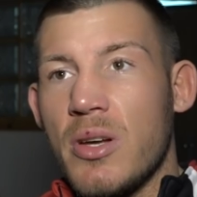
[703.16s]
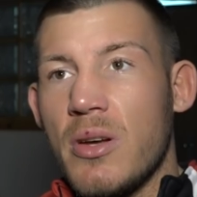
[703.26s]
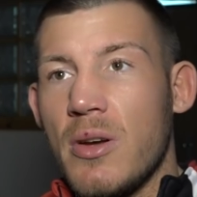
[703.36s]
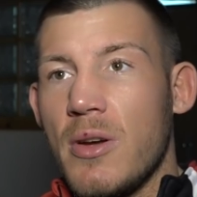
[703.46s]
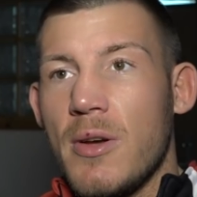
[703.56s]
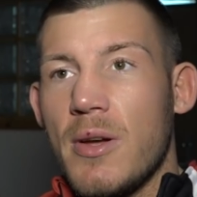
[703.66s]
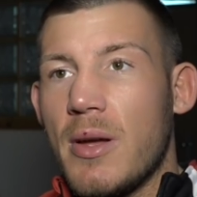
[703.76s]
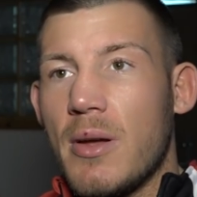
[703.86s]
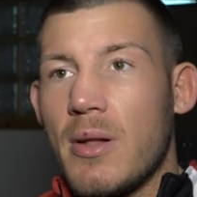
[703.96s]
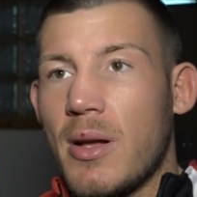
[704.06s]
it
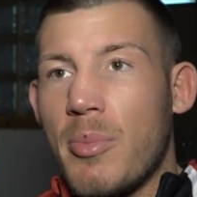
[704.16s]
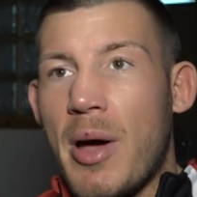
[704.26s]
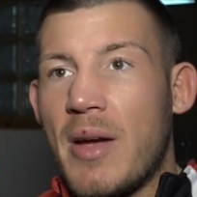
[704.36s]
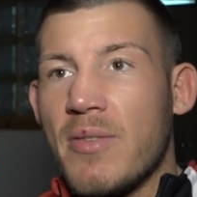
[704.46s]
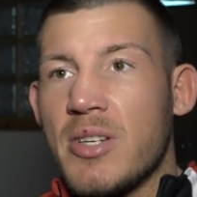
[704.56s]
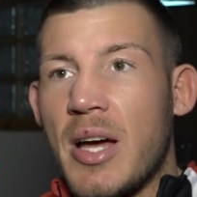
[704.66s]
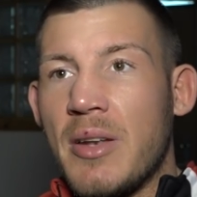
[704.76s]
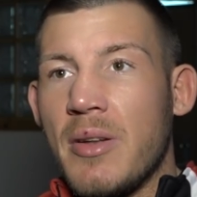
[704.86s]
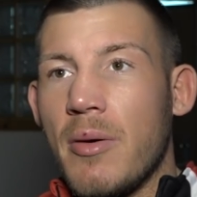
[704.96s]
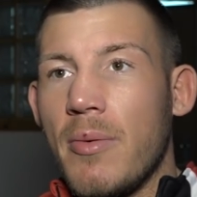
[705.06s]
like a back of his
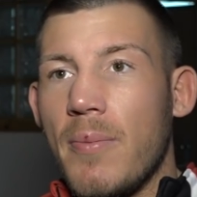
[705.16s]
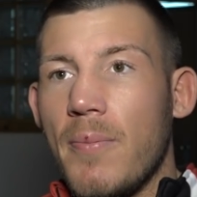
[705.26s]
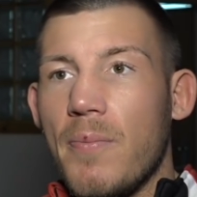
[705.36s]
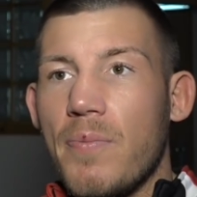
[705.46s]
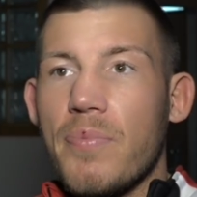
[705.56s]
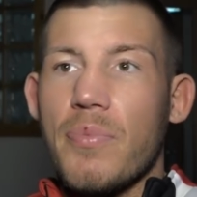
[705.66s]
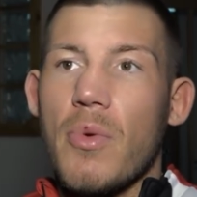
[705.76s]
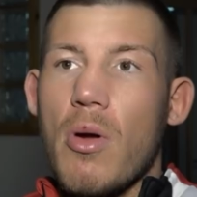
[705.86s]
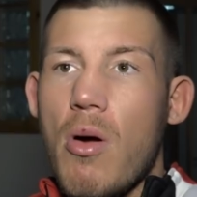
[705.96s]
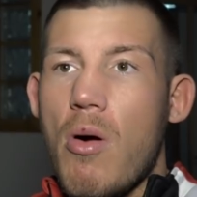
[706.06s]
hand, you know.
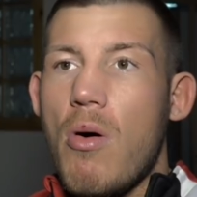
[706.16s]
Another